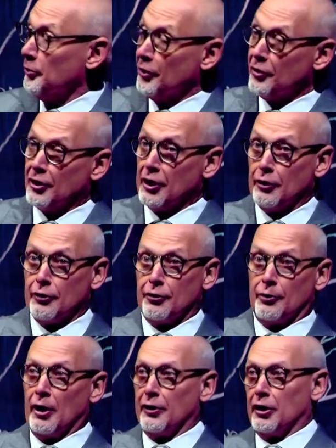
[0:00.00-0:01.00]
and theaters
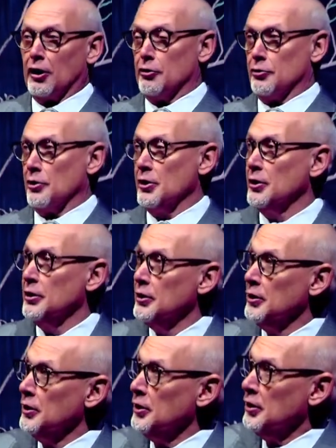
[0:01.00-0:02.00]
around the country.
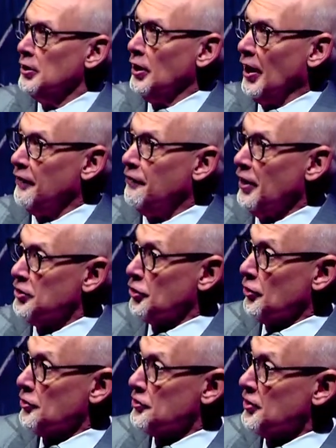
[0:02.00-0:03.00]

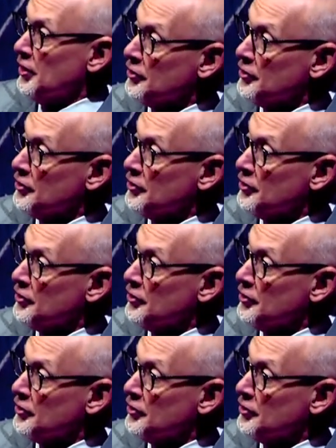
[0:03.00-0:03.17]
Adventures in